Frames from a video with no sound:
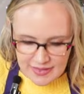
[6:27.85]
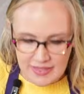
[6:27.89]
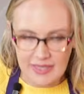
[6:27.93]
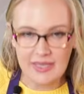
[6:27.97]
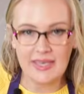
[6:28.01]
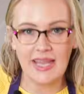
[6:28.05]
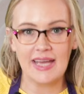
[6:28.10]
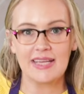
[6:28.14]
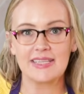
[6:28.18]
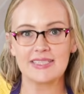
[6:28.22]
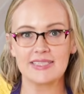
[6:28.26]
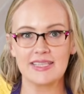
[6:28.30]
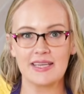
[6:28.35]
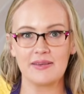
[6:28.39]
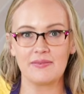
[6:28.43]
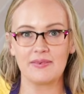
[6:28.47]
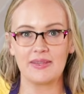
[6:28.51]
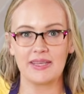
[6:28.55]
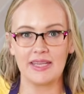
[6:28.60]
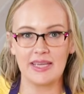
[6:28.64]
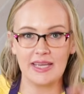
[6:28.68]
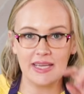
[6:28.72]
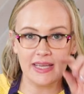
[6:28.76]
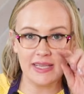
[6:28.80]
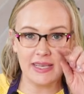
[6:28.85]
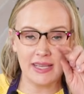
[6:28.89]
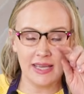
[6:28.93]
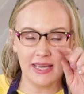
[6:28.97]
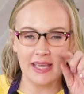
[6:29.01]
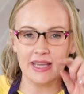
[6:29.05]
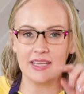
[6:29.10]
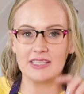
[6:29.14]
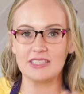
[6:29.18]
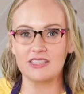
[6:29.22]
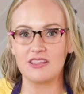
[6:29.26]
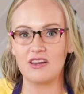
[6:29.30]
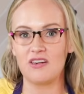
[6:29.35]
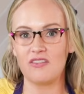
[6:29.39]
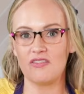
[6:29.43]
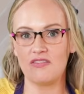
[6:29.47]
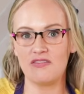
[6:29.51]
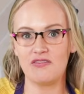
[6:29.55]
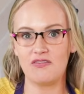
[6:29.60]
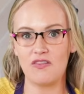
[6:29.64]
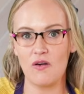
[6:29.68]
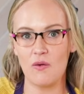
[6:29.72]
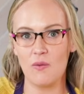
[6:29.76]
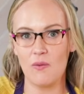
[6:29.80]
The next thing we need is
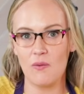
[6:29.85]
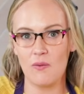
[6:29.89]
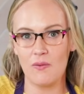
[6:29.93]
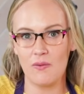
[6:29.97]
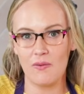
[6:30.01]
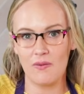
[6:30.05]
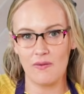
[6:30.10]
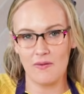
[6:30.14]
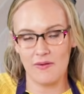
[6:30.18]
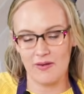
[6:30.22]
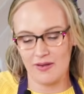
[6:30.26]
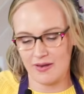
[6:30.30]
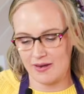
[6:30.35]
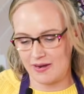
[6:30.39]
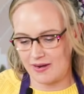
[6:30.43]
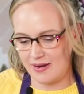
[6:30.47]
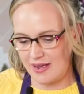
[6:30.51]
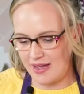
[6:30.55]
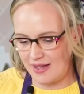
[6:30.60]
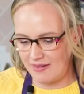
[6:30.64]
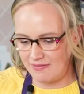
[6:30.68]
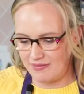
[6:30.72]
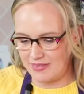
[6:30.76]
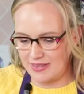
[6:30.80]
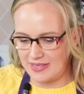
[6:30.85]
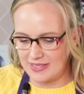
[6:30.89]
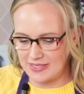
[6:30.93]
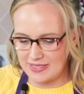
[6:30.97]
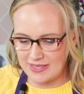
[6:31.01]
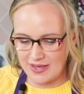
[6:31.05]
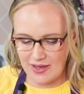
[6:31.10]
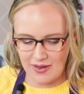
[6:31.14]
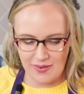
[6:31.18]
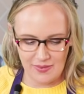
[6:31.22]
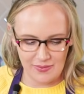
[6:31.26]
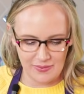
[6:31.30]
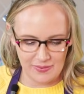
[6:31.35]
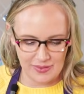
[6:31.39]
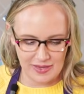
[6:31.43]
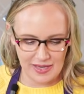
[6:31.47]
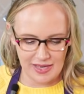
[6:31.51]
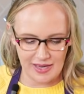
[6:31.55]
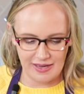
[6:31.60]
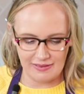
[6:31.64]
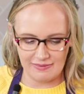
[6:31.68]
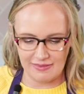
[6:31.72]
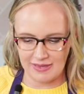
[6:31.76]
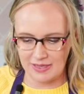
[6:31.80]
4 of these cone
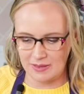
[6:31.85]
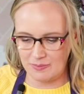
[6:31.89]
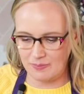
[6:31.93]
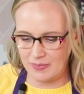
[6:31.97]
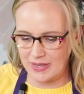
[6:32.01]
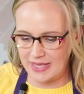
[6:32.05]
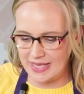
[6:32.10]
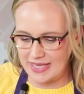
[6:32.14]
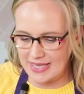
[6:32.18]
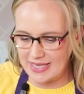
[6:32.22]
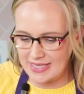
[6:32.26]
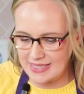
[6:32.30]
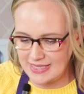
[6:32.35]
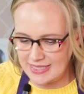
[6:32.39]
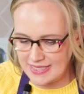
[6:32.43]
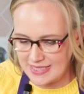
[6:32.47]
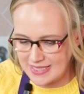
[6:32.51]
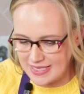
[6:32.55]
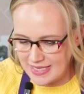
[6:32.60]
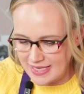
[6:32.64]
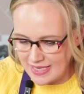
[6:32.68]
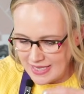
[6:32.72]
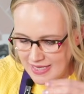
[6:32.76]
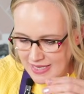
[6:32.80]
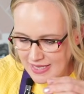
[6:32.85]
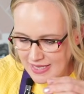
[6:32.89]
colored beads.